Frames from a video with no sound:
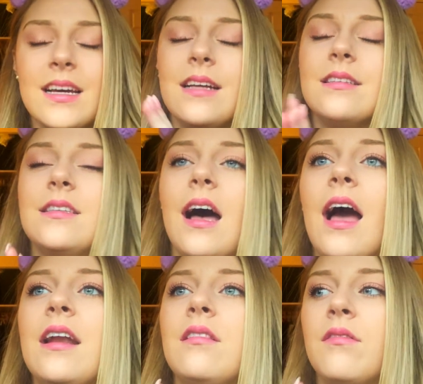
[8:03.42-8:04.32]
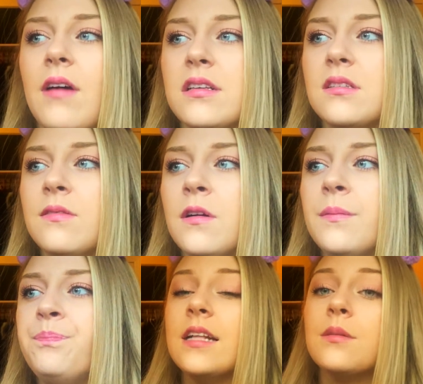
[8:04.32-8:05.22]
inside the
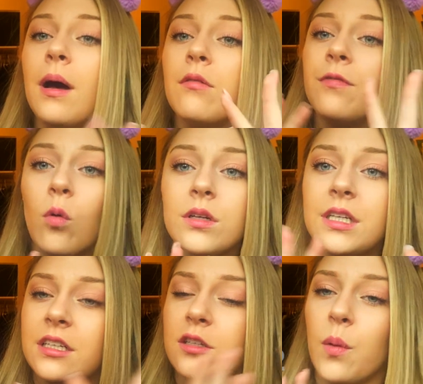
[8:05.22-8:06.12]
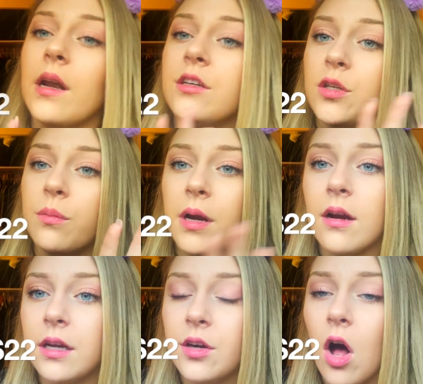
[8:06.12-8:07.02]
festival, it's about 14 to 22
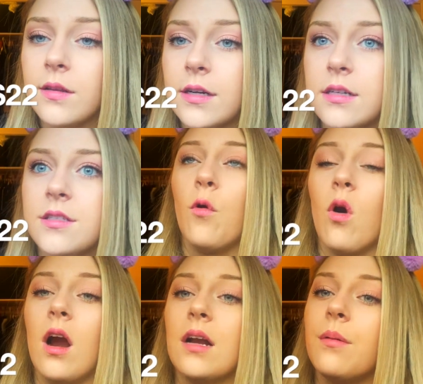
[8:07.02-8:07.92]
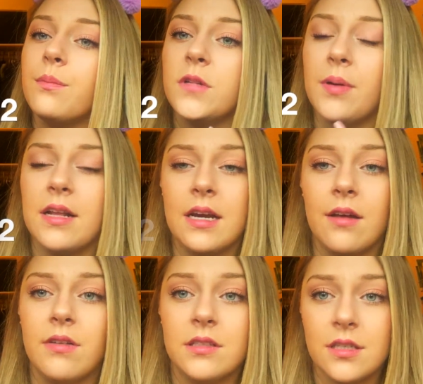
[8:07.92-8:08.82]
American dollars or depending
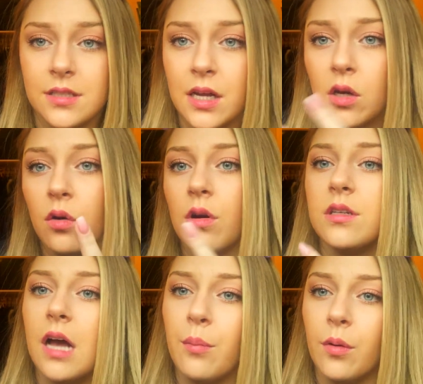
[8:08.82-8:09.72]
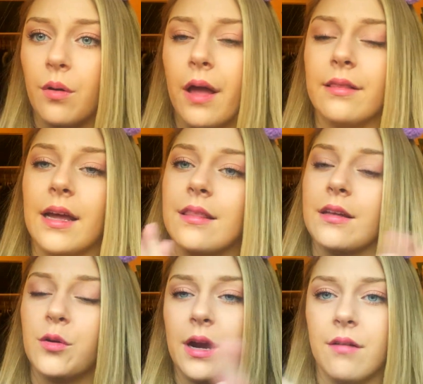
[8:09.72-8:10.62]
if it's a single or a double and like
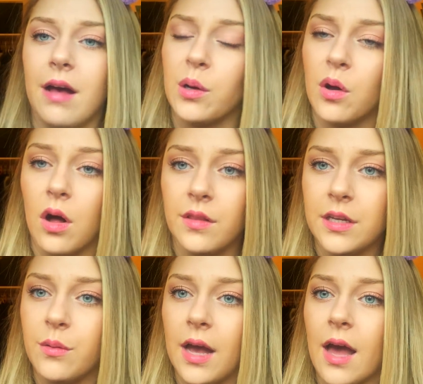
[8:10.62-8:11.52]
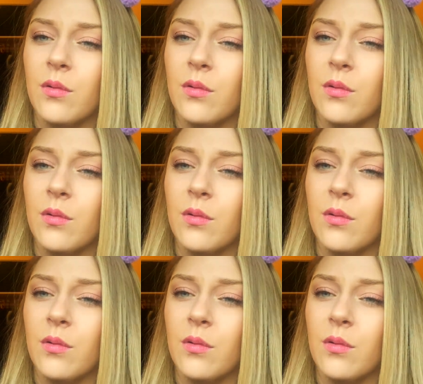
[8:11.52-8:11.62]
the grade of alcohol that you get,